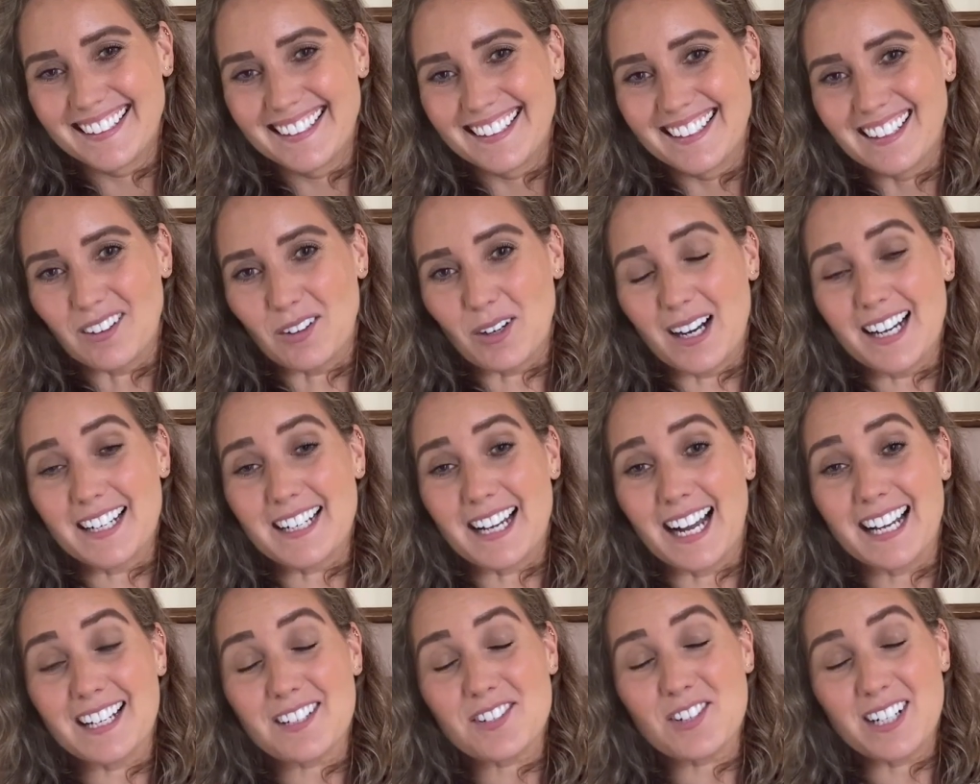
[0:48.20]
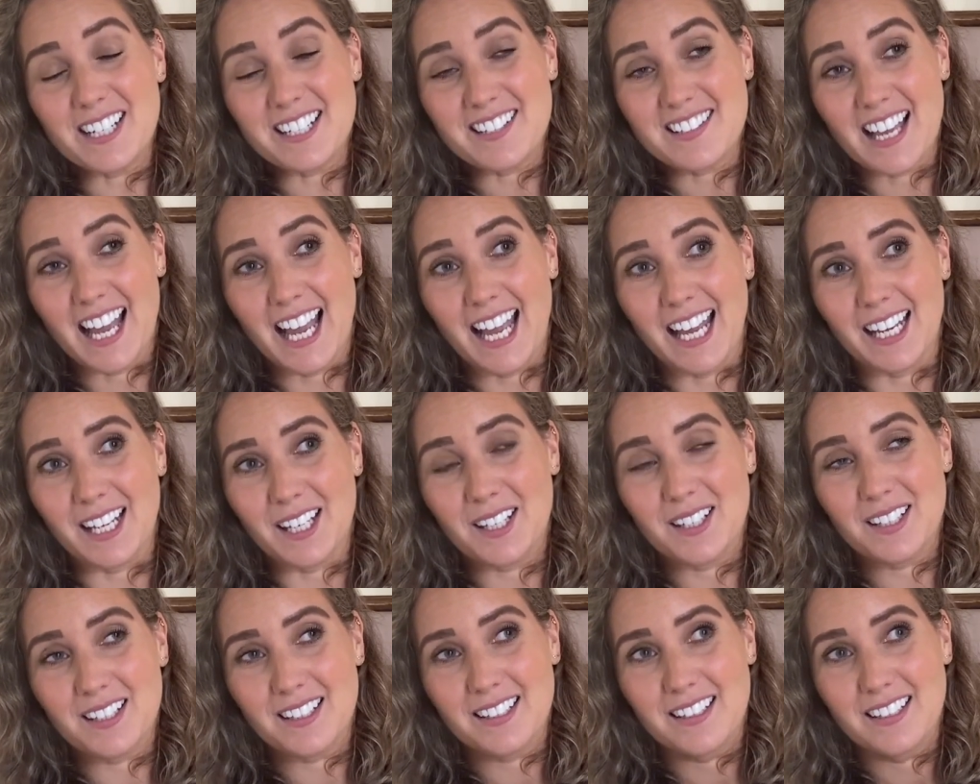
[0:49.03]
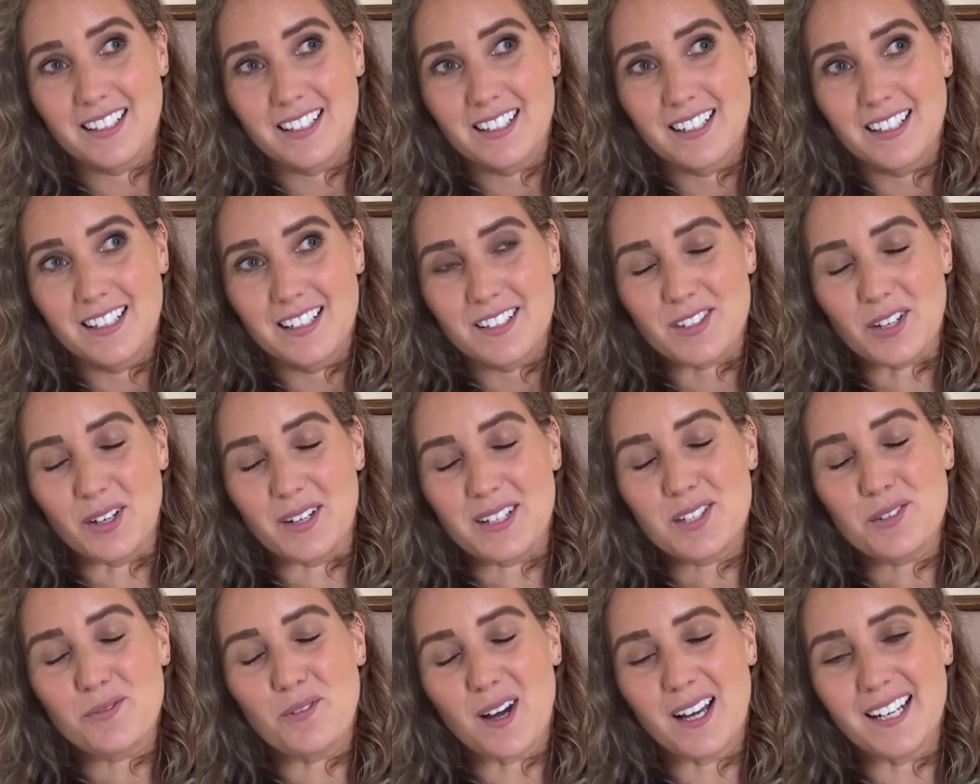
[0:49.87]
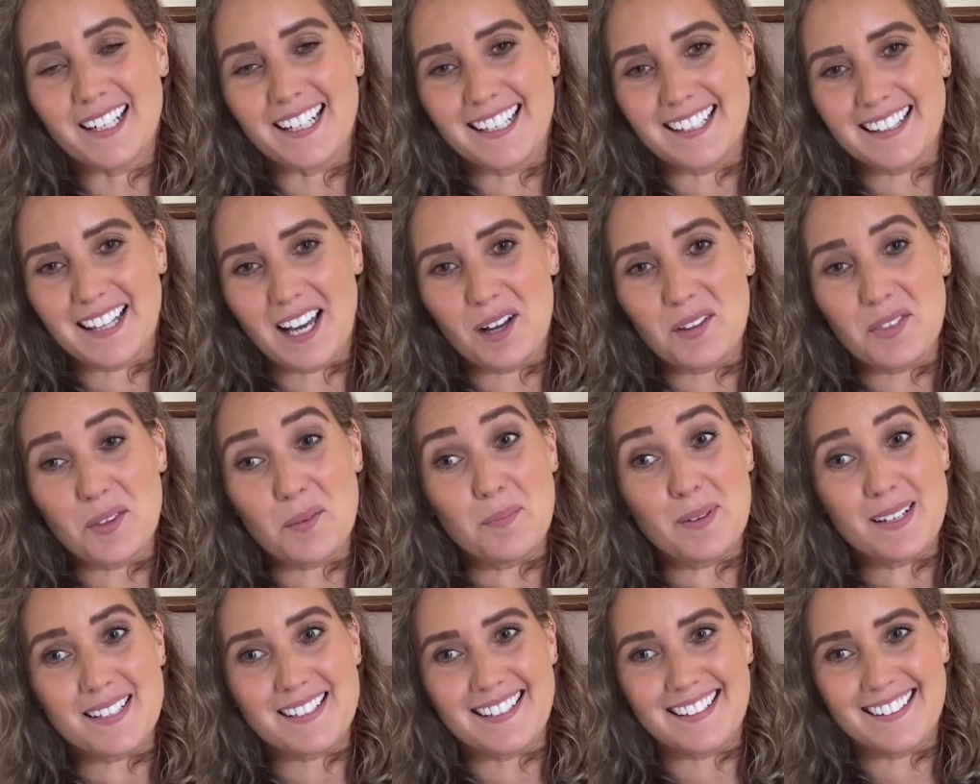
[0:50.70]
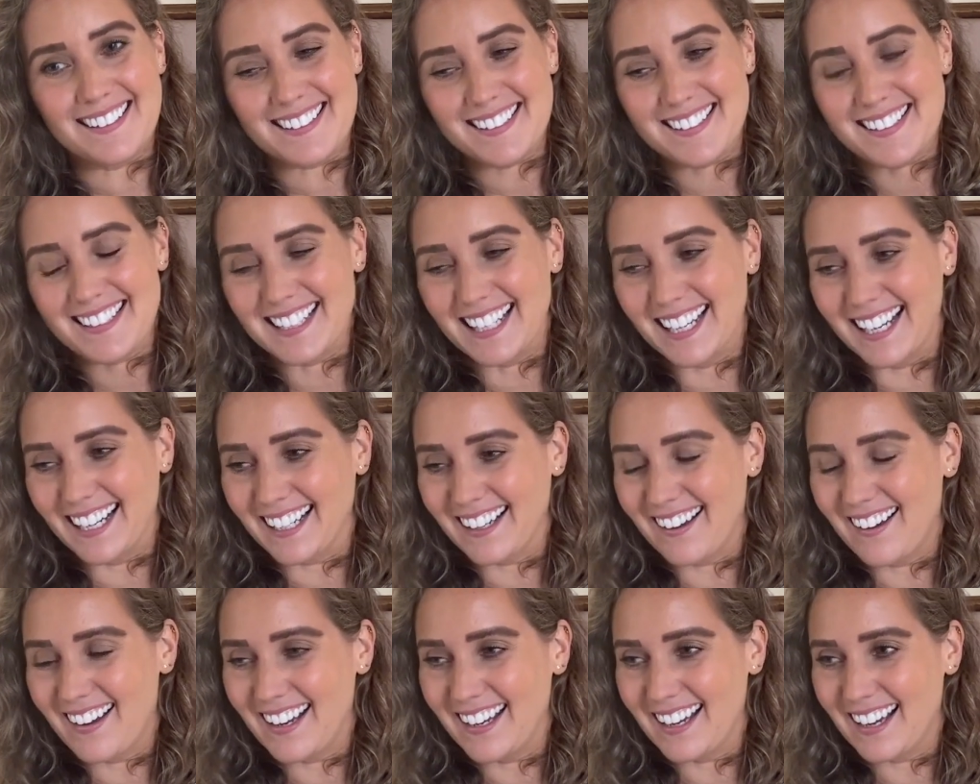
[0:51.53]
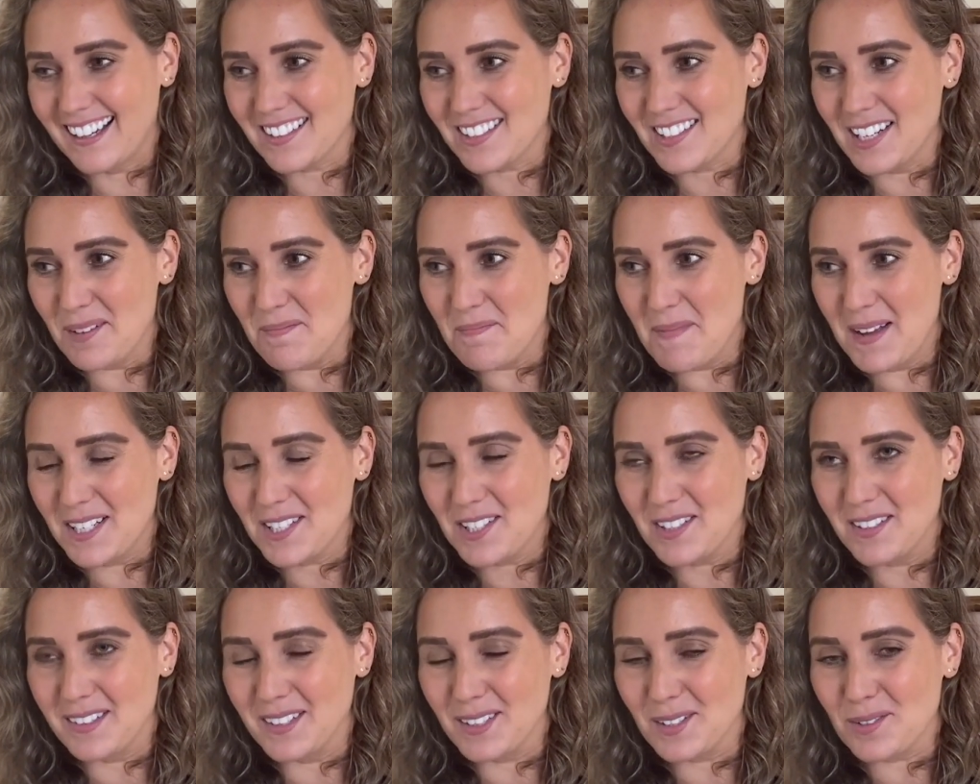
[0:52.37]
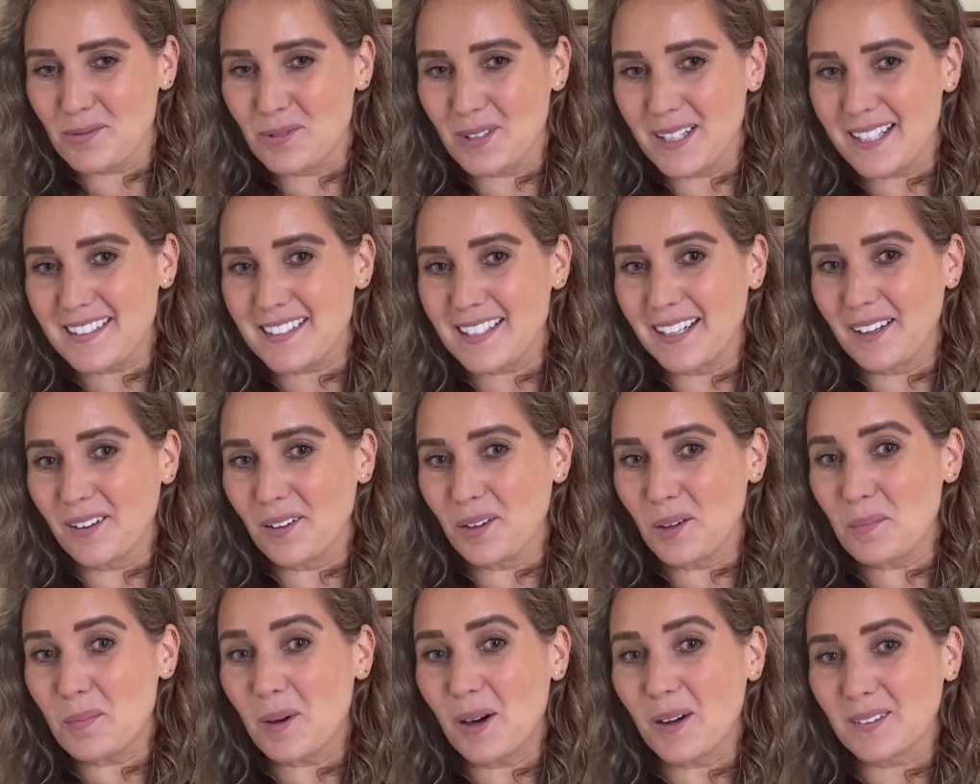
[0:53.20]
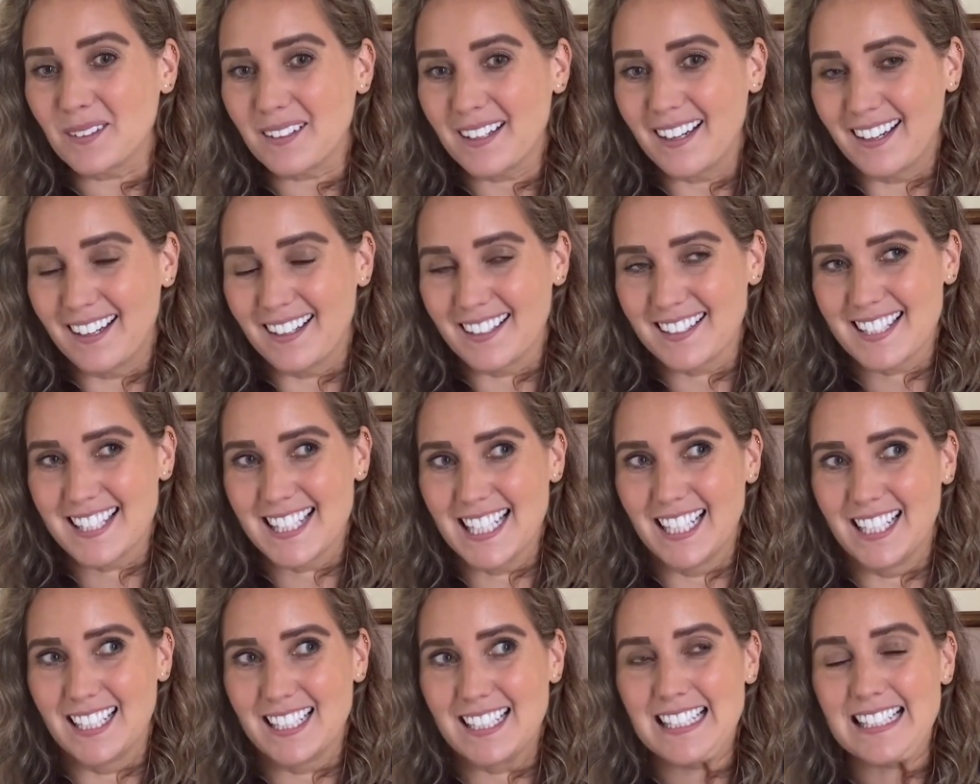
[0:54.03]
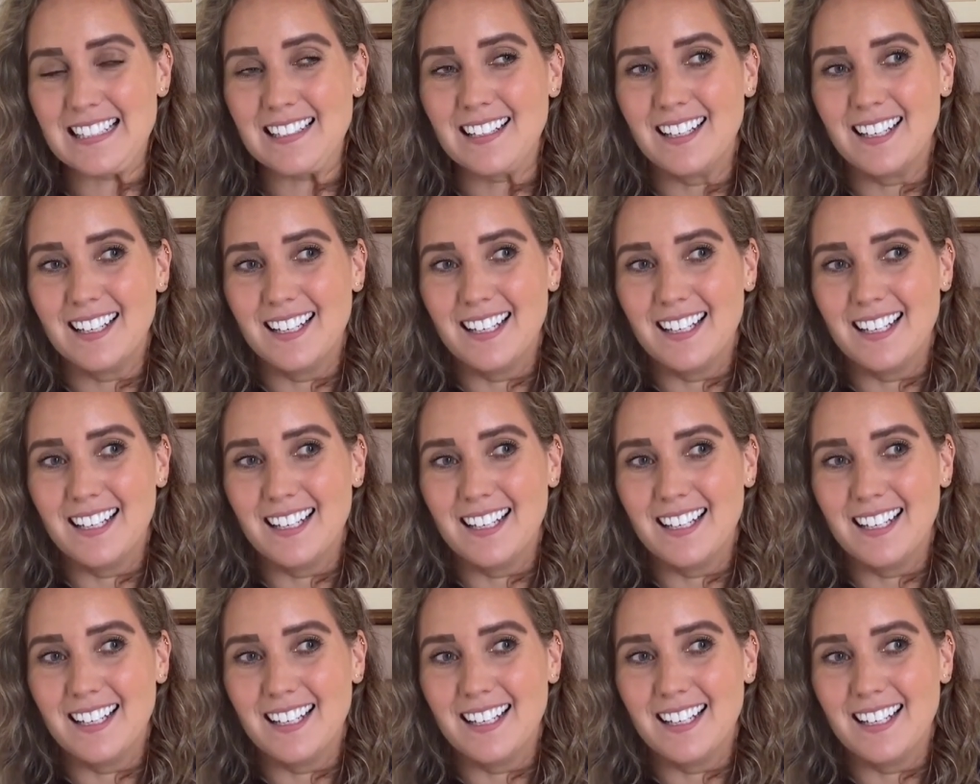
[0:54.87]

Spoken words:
Well, I actually so it's funny that the busyness thing, I actually mentioned this recently on a podcast that,